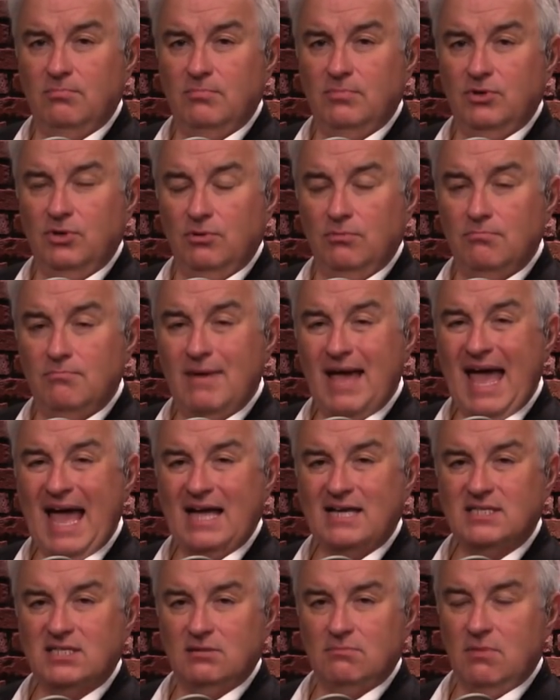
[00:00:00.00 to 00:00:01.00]
you're
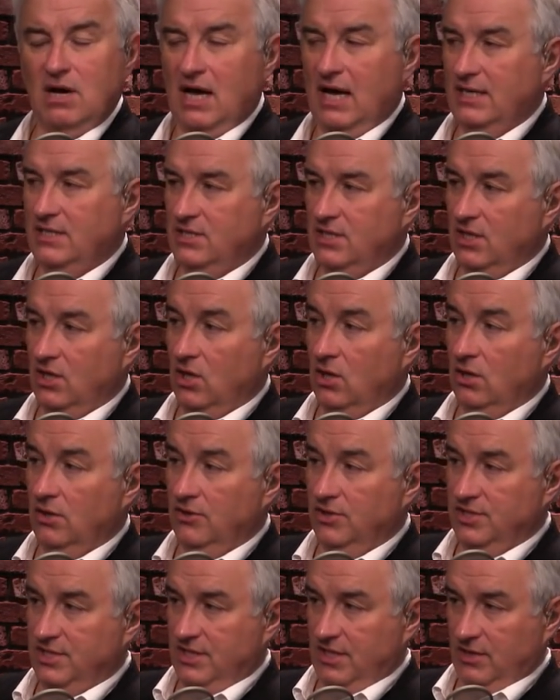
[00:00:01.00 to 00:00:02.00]
maximizing
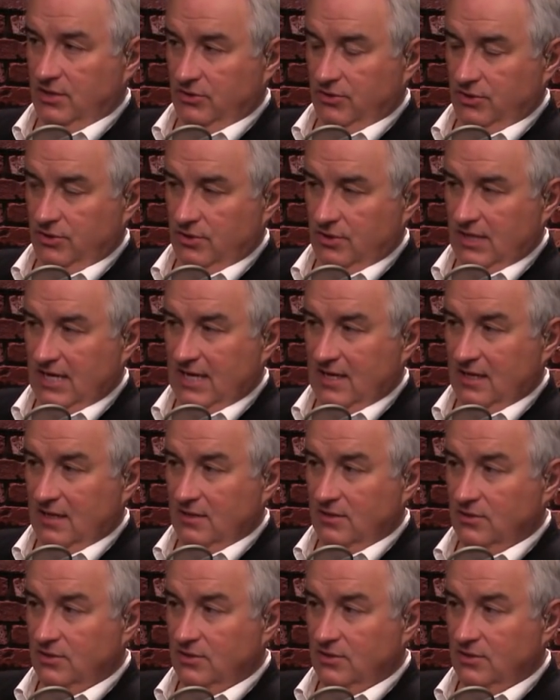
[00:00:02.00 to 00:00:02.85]
the signals you're getting.